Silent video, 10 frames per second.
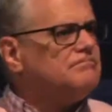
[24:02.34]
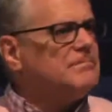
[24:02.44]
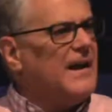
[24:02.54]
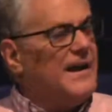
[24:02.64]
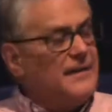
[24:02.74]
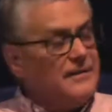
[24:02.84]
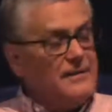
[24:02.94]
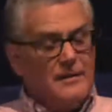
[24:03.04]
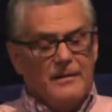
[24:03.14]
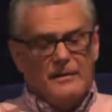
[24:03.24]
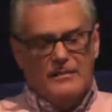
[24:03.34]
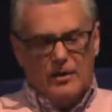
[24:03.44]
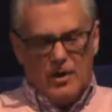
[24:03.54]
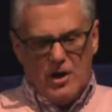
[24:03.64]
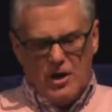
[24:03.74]
And the
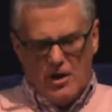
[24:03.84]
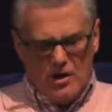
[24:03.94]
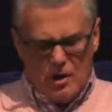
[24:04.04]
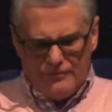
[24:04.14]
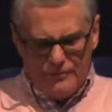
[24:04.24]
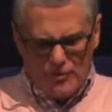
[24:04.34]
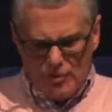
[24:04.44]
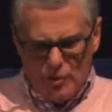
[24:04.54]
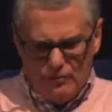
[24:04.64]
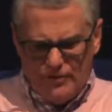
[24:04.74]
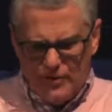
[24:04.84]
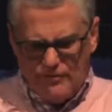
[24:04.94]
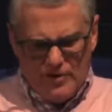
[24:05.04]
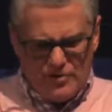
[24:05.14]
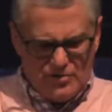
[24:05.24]
law offers no
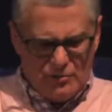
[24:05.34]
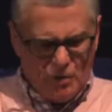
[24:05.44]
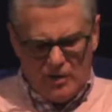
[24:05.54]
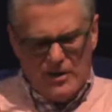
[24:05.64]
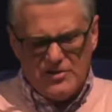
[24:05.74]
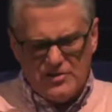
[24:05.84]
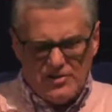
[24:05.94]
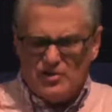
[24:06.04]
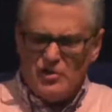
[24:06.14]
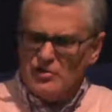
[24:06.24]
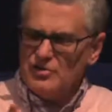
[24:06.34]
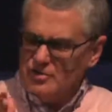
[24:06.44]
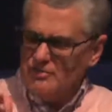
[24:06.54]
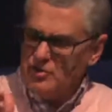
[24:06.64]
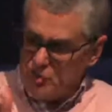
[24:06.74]
forgiveness, no grace. It just
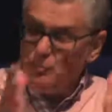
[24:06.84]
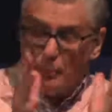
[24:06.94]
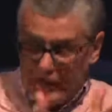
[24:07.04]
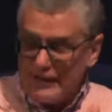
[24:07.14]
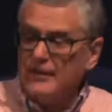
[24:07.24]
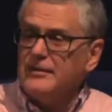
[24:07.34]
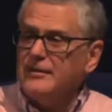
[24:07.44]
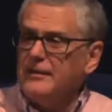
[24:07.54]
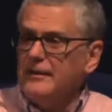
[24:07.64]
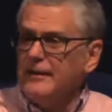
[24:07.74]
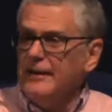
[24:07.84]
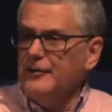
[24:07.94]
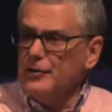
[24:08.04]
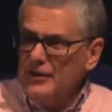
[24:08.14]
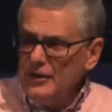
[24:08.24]
you just break it and
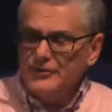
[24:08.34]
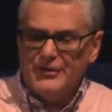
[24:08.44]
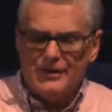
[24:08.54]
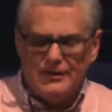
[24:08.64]
you're guilty.